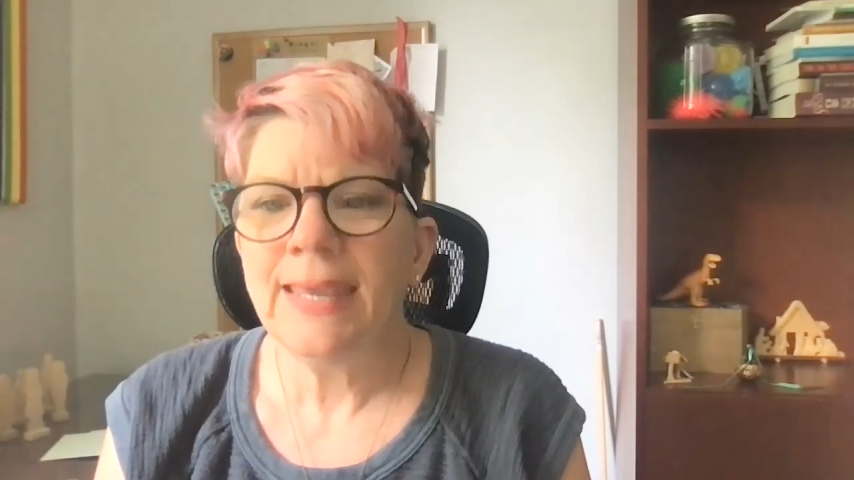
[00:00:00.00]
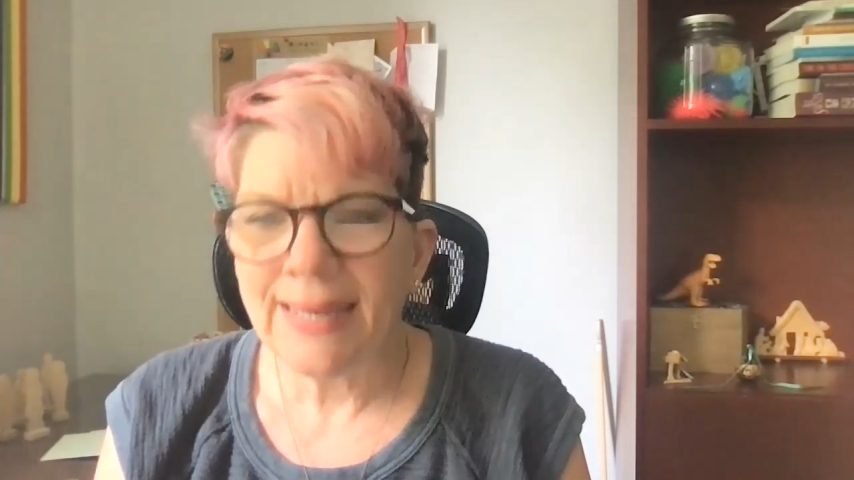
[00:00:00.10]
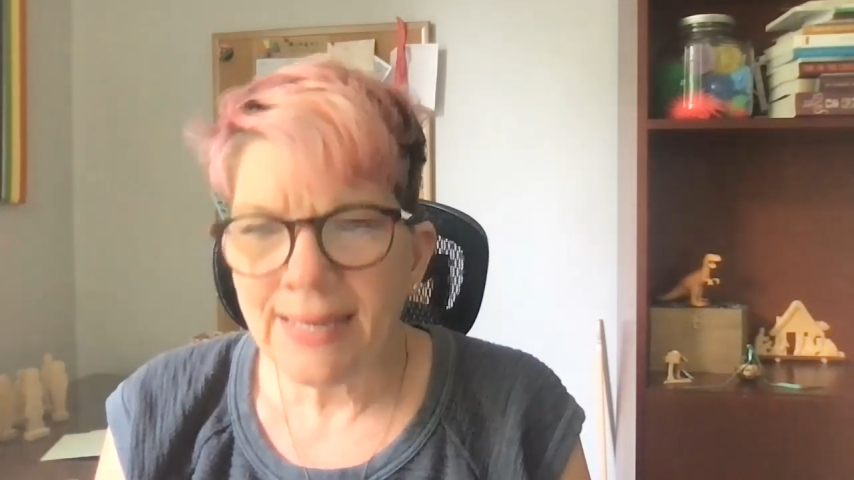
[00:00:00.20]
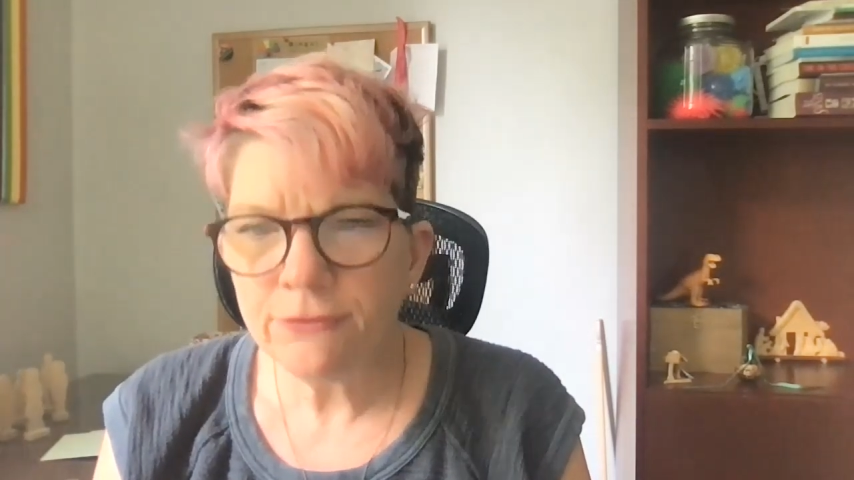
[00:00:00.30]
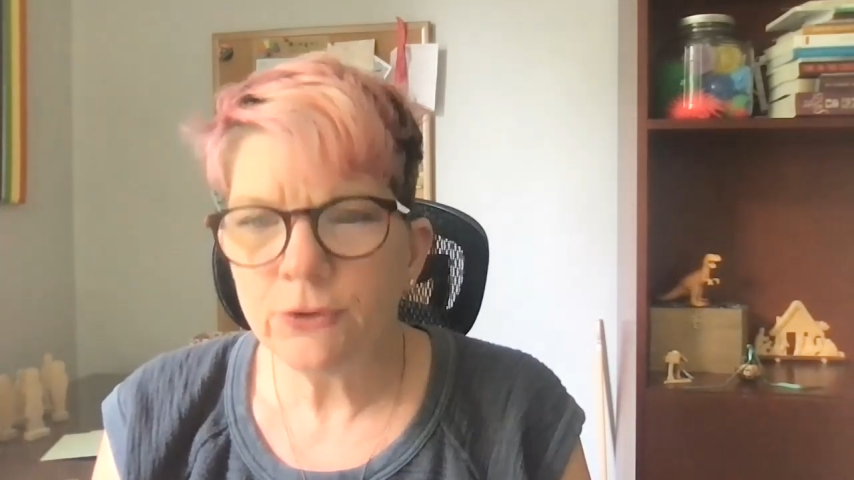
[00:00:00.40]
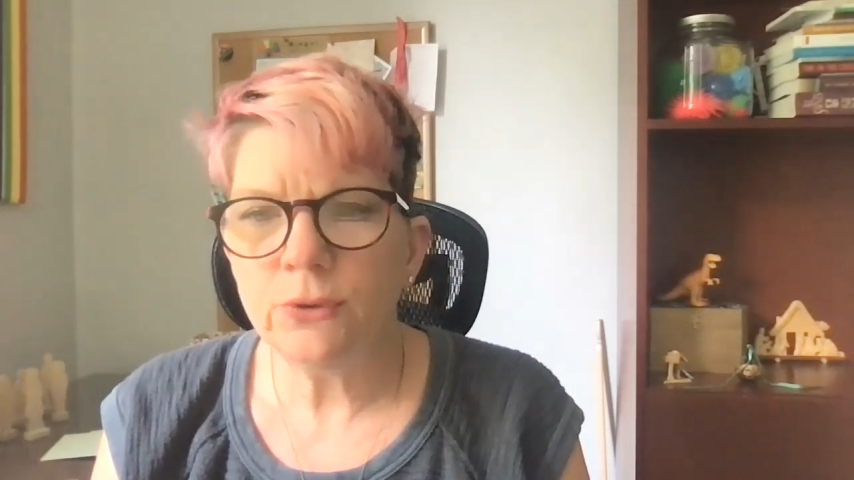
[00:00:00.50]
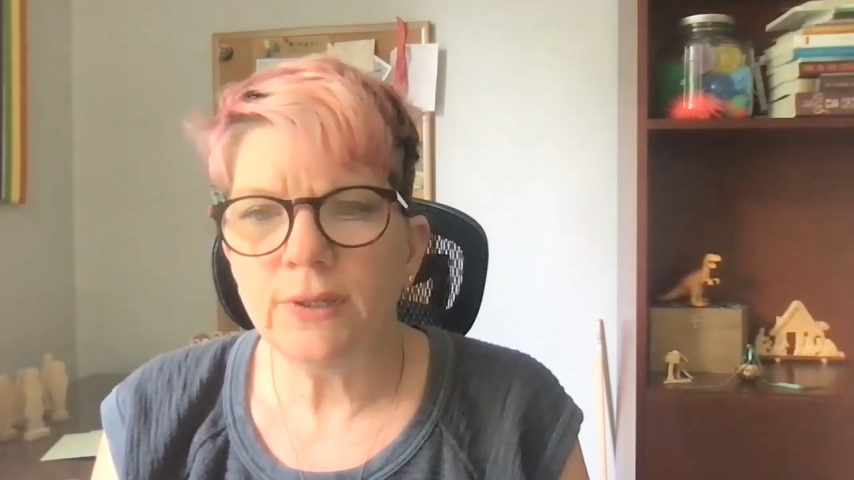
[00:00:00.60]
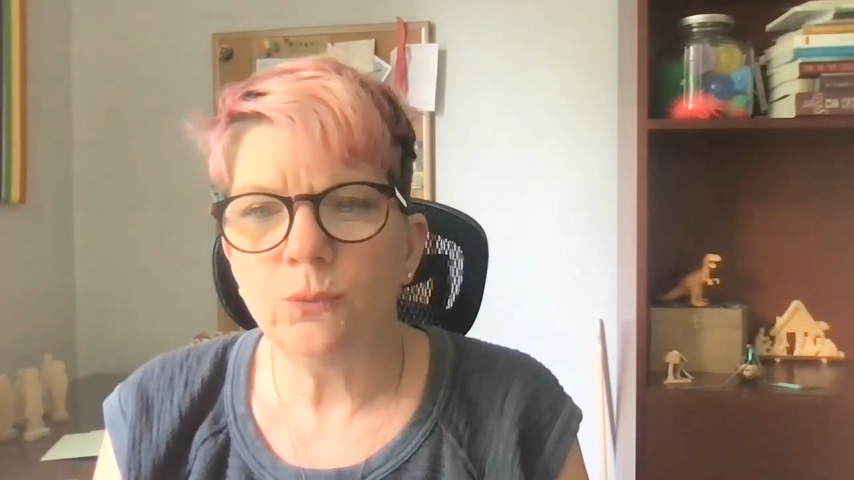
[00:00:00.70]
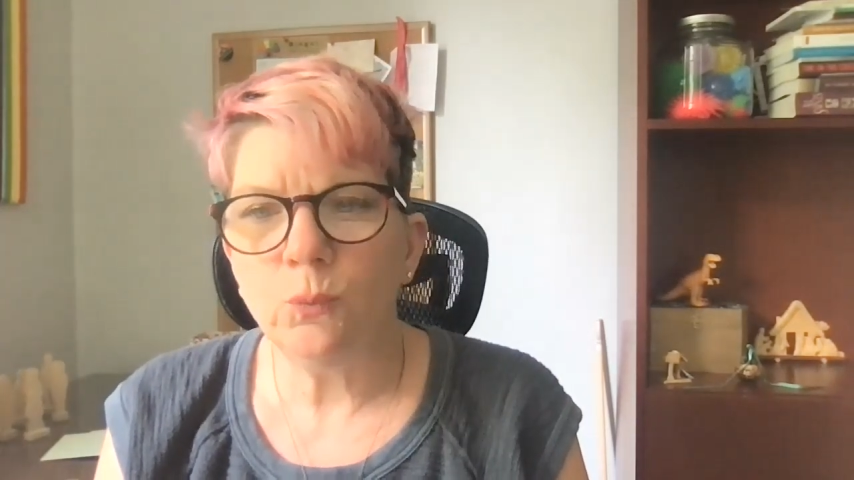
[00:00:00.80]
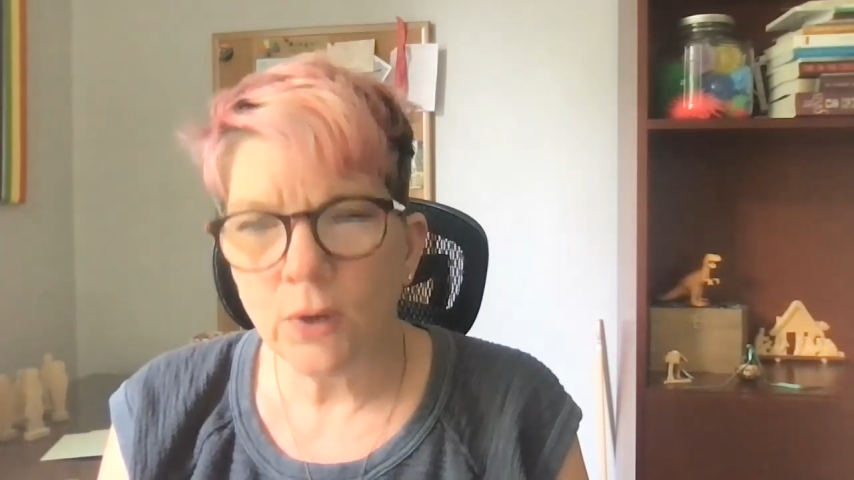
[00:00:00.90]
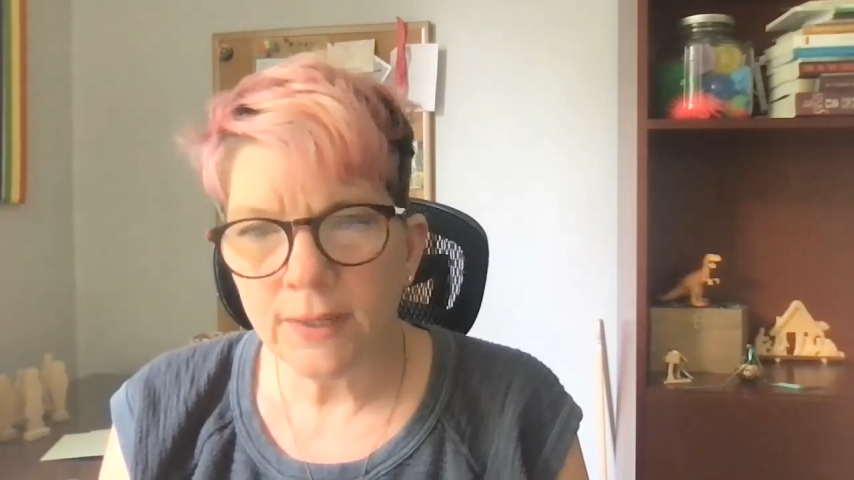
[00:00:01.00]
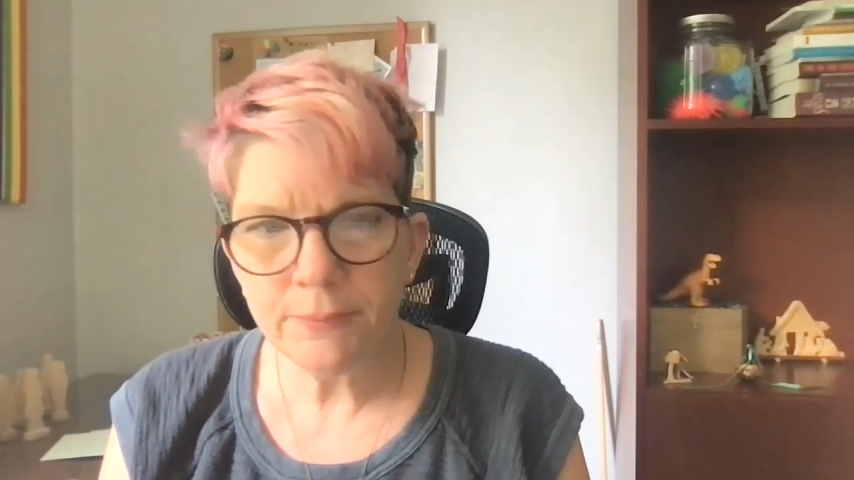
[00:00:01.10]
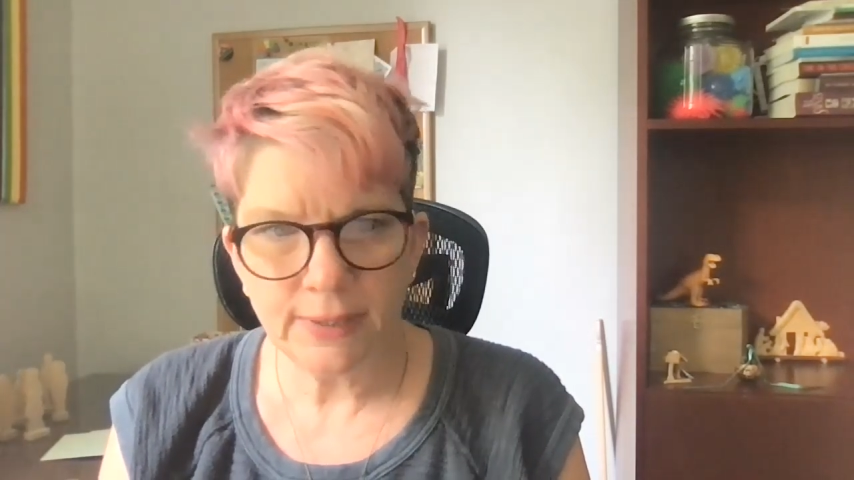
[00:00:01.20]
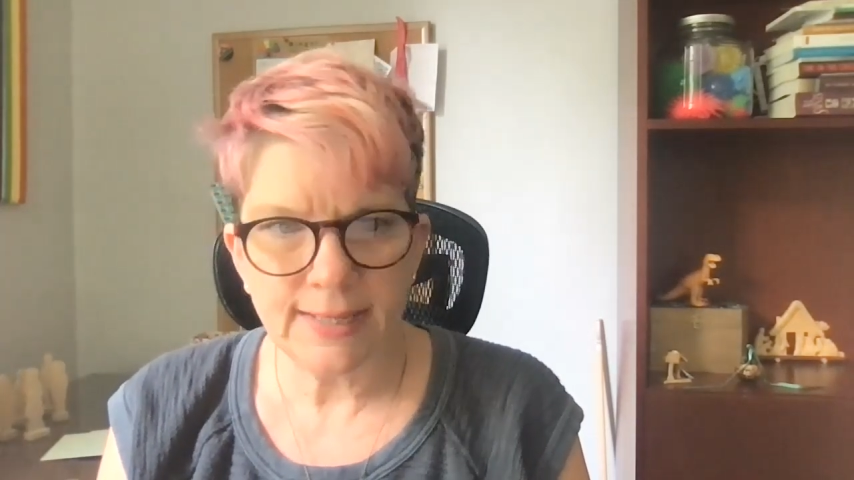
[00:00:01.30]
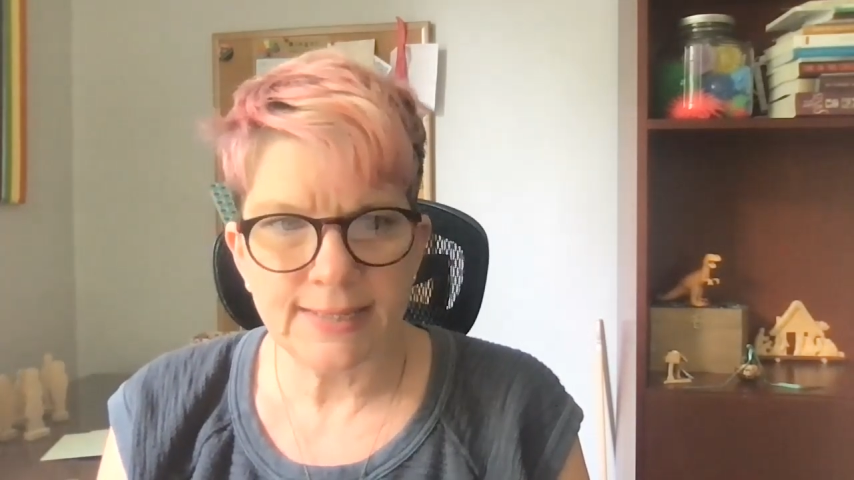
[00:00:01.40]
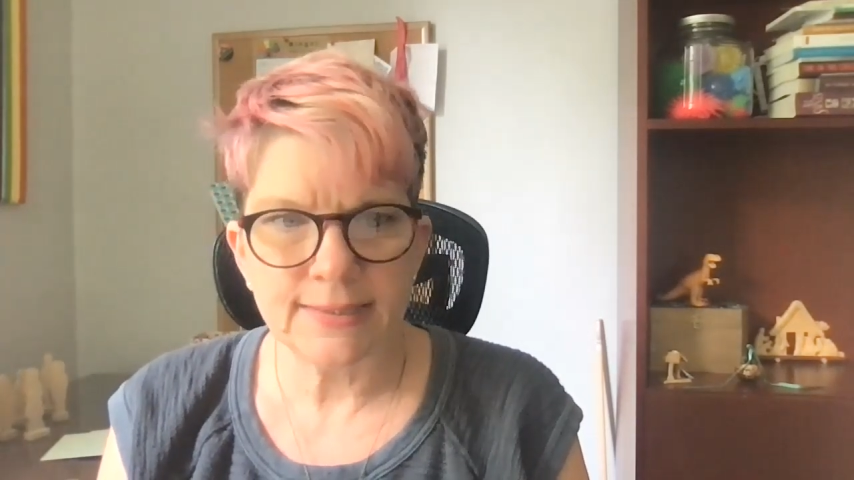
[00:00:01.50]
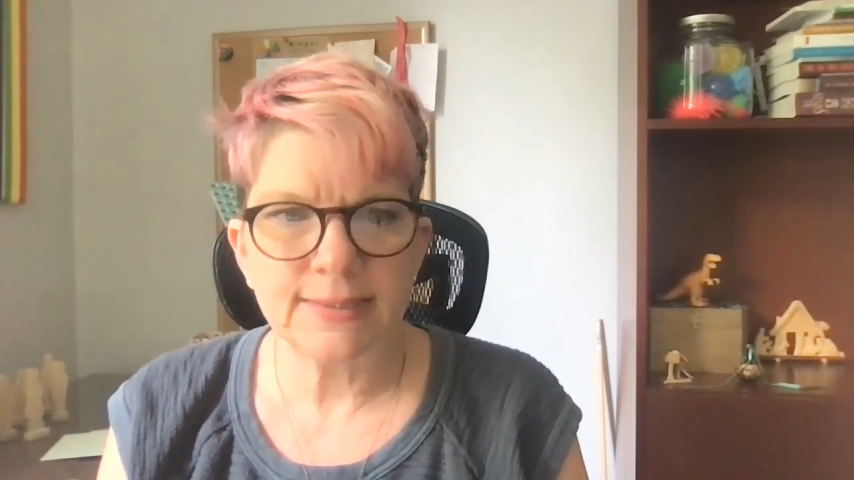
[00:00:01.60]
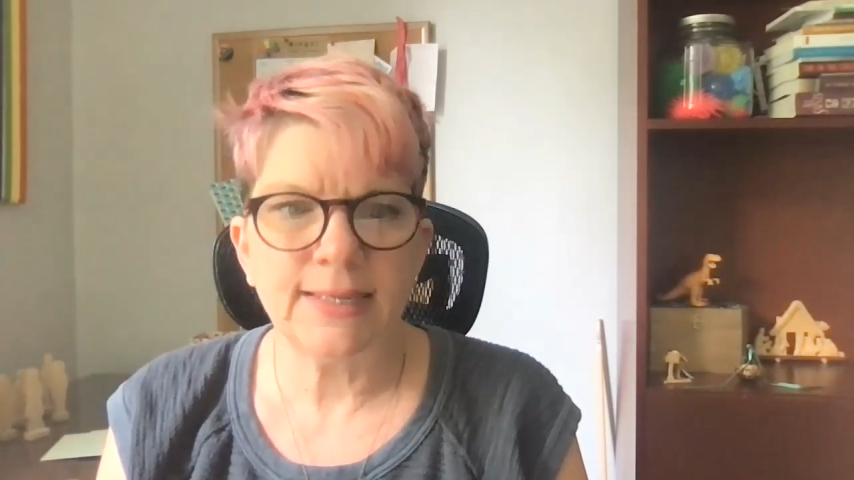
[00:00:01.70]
Evil in one place